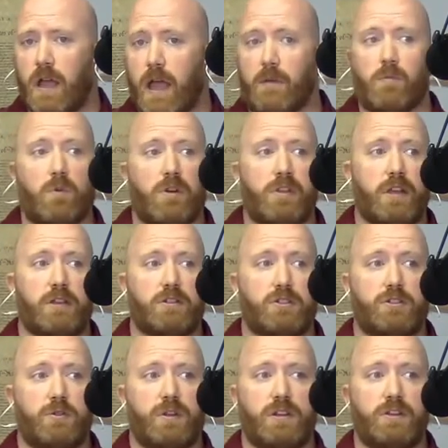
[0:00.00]
I mean, were they
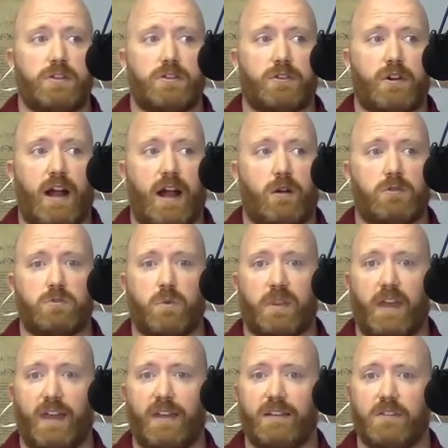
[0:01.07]
shooting your house with
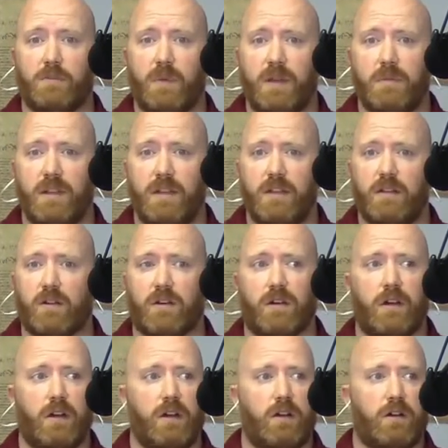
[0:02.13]
eggs, maybe?
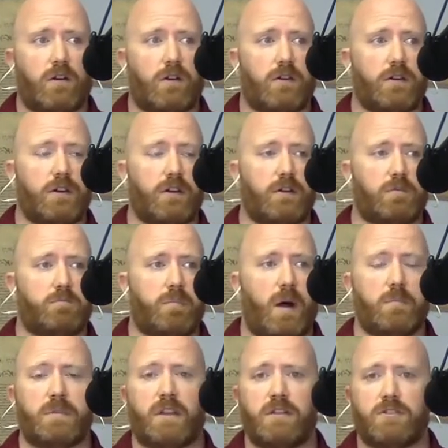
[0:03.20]
Or you know,
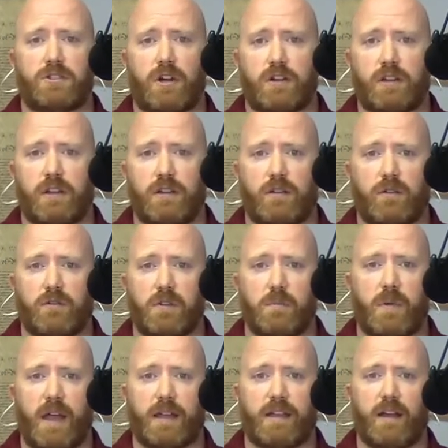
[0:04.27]
pumpkin chunking over the
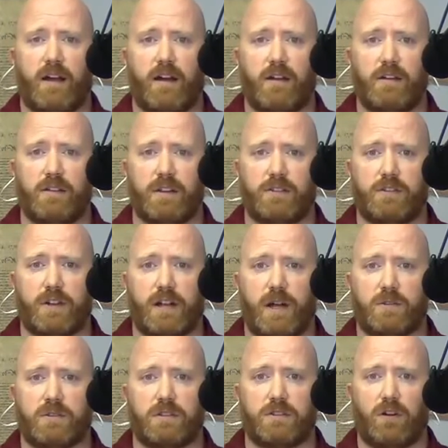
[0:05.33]
backyard and they took
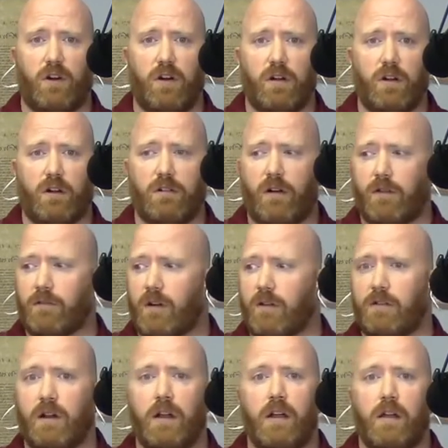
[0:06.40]
out the
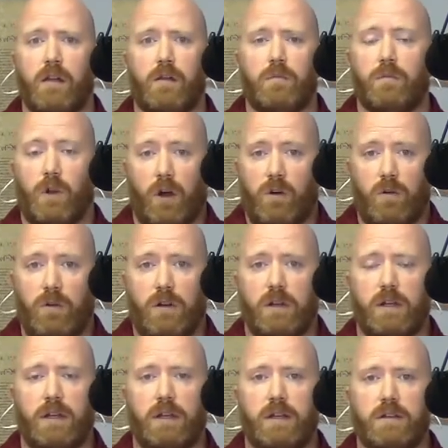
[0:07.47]
dog? No?
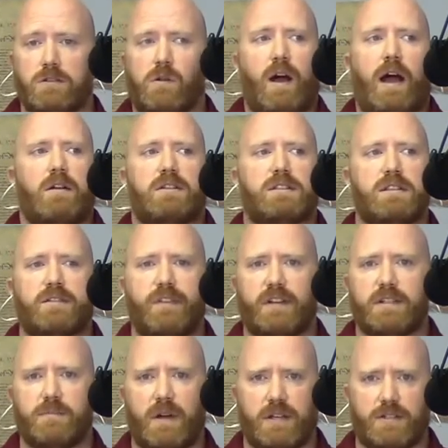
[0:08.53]
So how does this
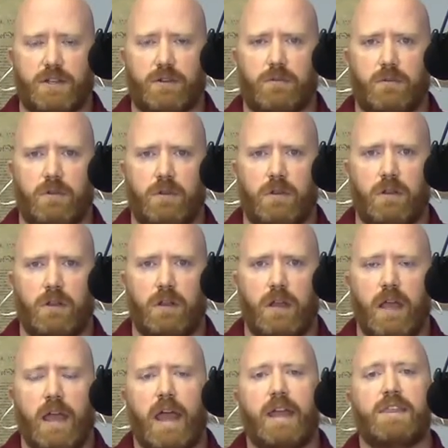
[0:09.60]
victimize you?
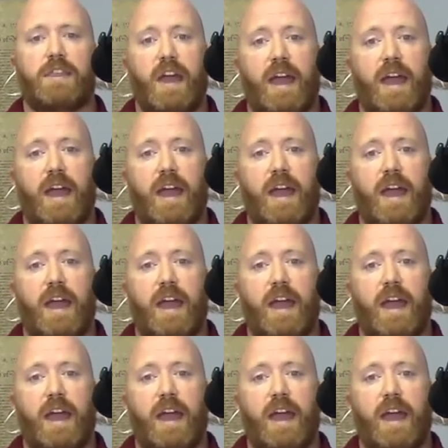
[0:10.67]
And